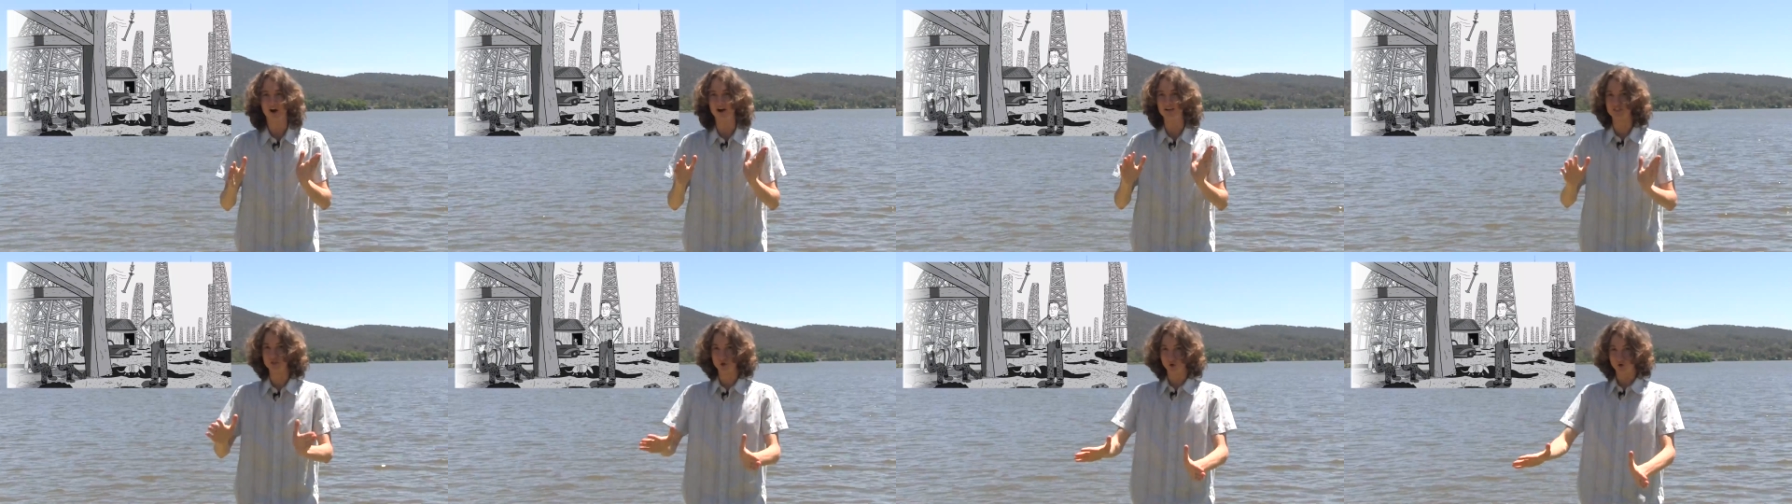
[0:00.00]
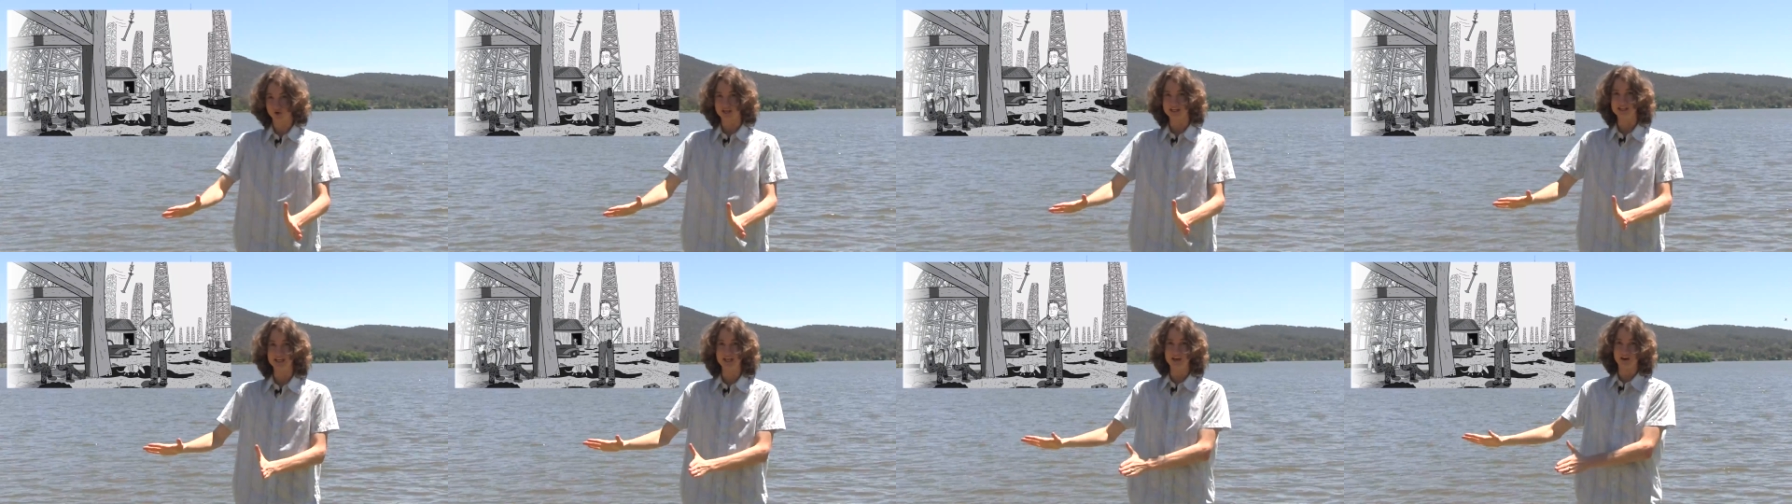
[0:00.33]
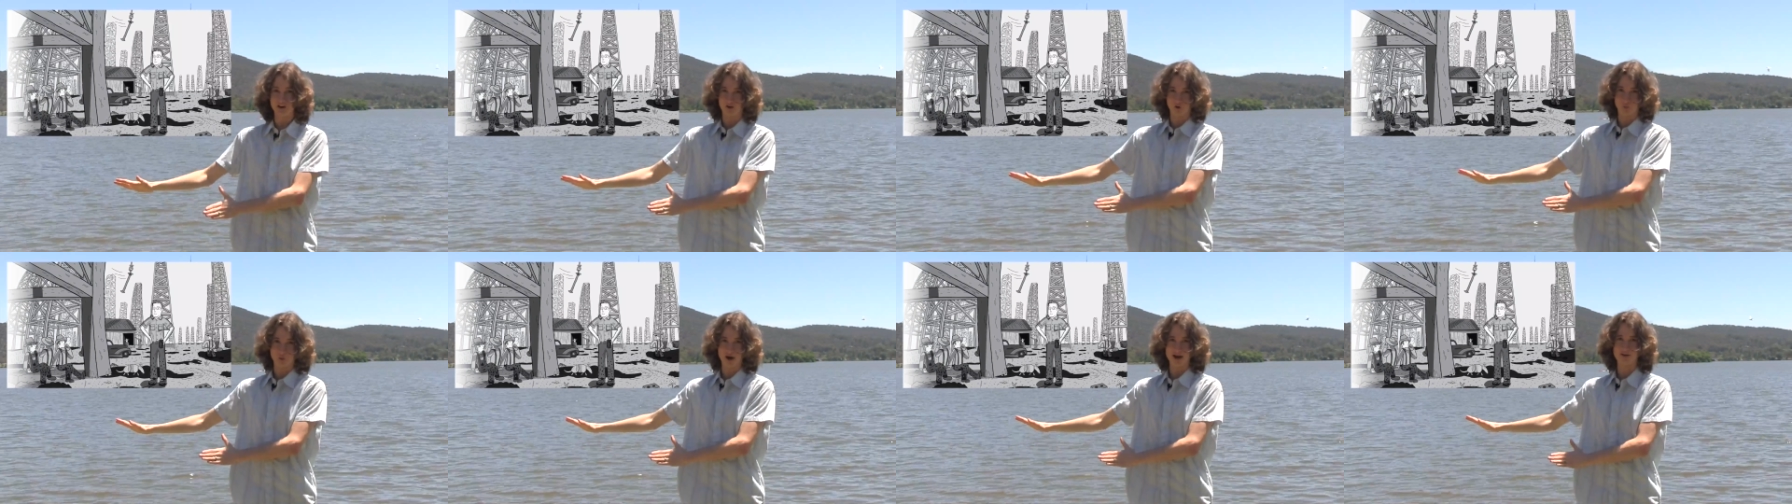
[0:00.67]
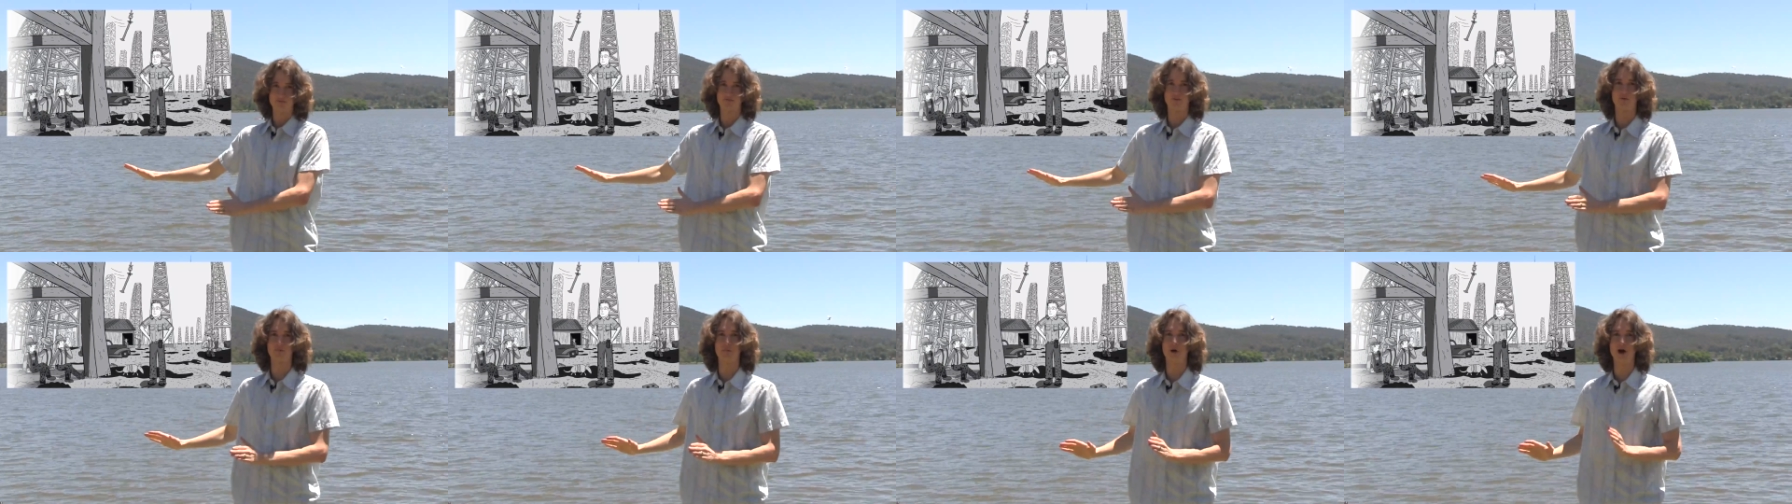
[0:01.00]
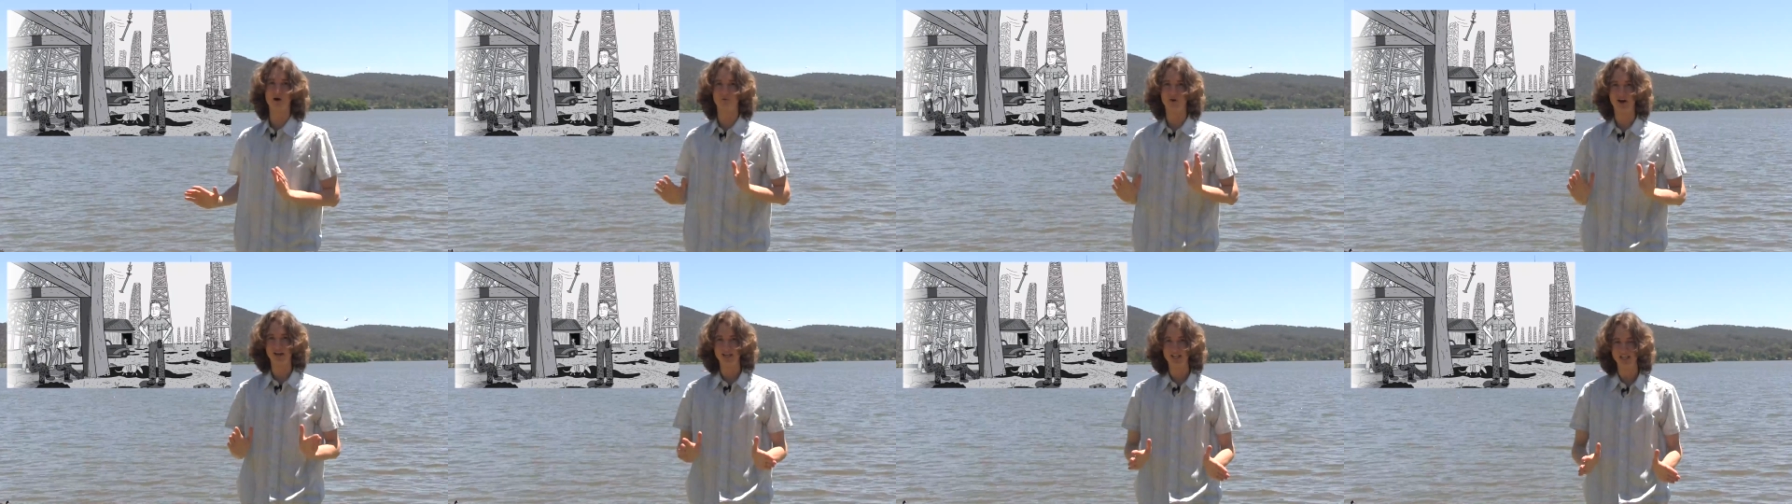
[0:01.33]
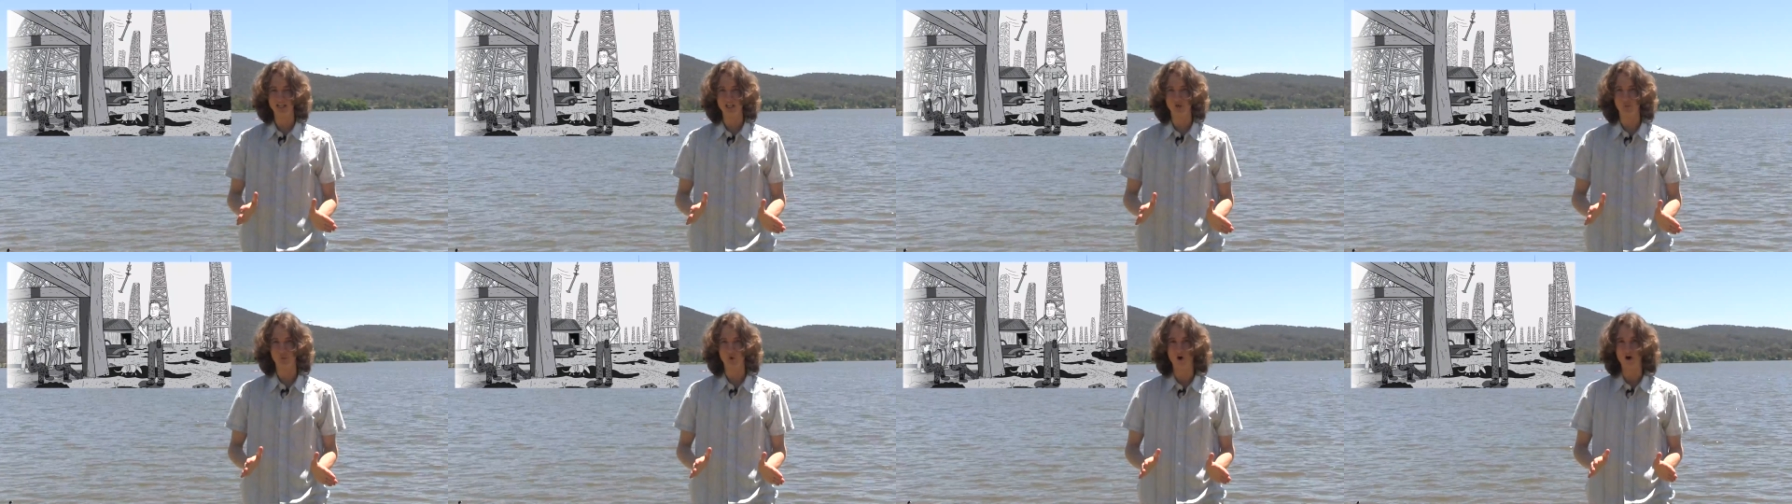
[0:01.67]
I took a year away from my
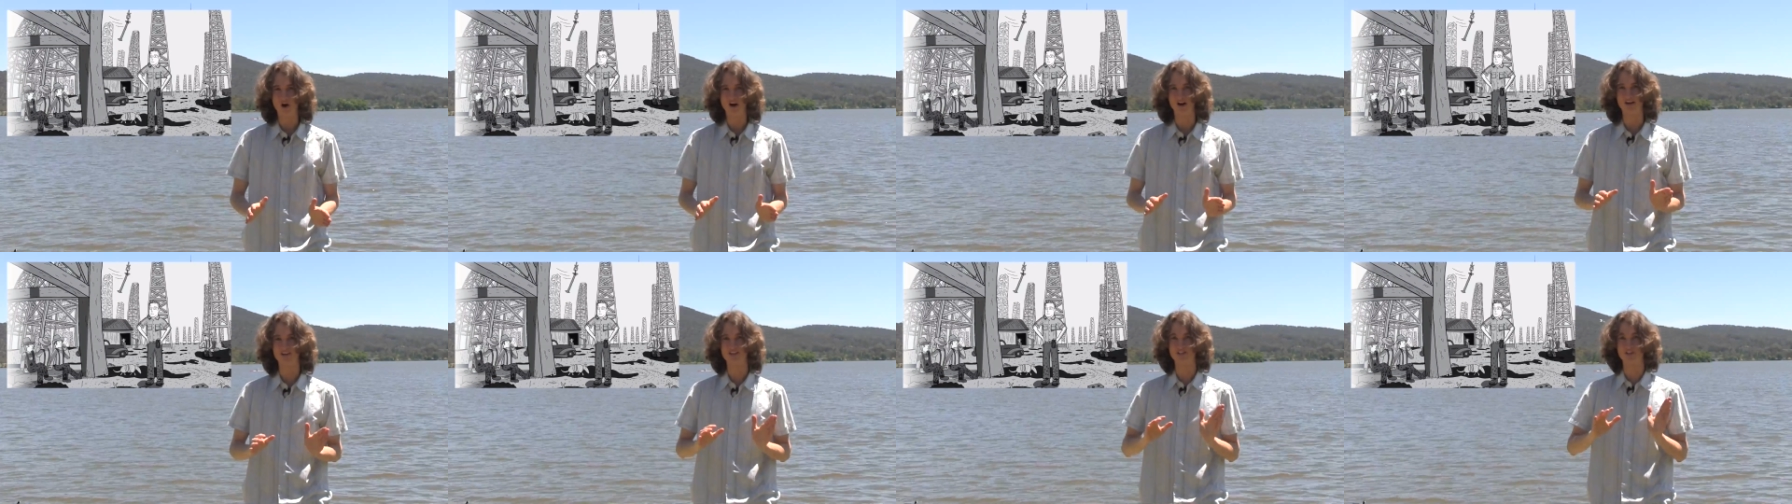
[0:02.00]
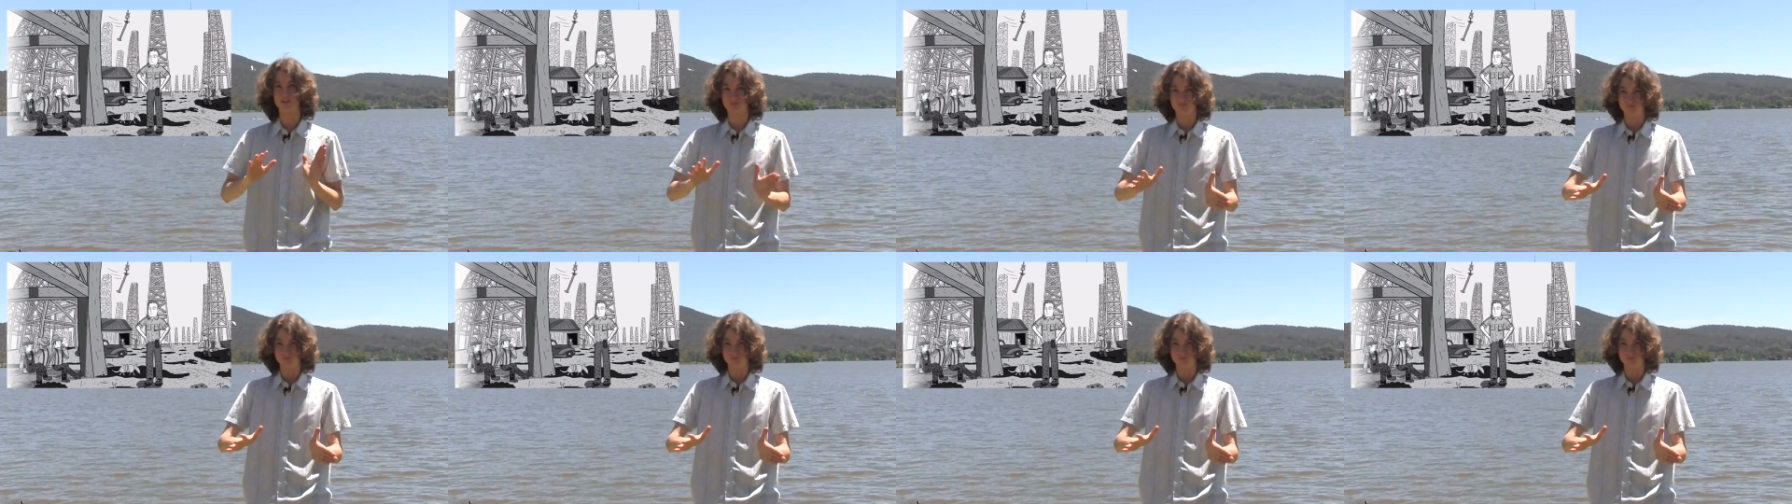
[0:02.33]
regular work to